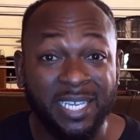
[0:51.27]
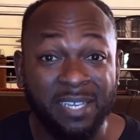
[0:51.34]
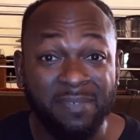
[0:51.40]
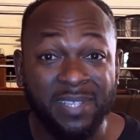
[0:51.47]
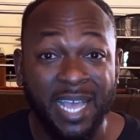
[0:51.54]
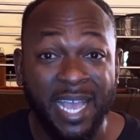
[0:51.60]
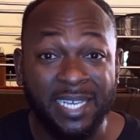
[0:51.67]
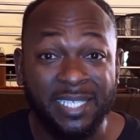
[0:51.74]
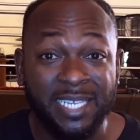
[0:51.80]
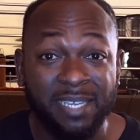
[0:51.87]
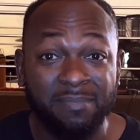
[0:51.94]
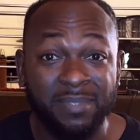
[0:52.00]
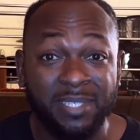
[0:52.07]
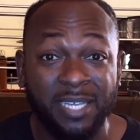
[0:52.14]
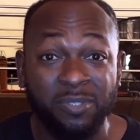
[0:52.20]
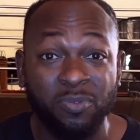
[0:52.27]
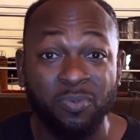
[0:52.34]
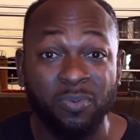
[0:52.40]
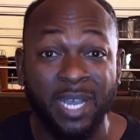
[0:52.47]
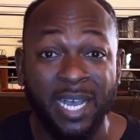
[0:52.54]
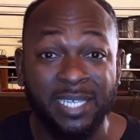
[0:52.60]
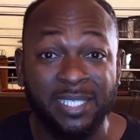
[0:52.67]
gift items that you
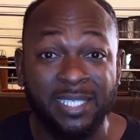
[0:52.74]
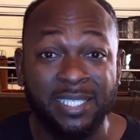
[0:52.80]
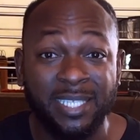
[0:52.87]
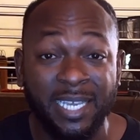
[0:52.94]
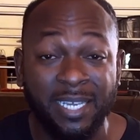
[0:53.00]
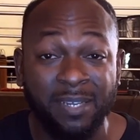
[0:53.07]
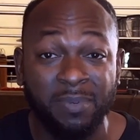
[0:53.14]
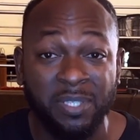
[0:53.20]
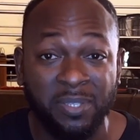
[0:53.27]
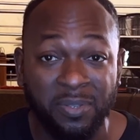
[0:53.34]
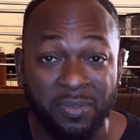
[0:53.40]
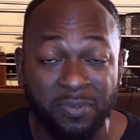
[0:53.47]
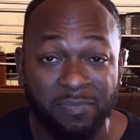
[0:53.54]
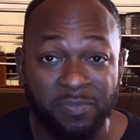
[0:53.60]
can't take with you.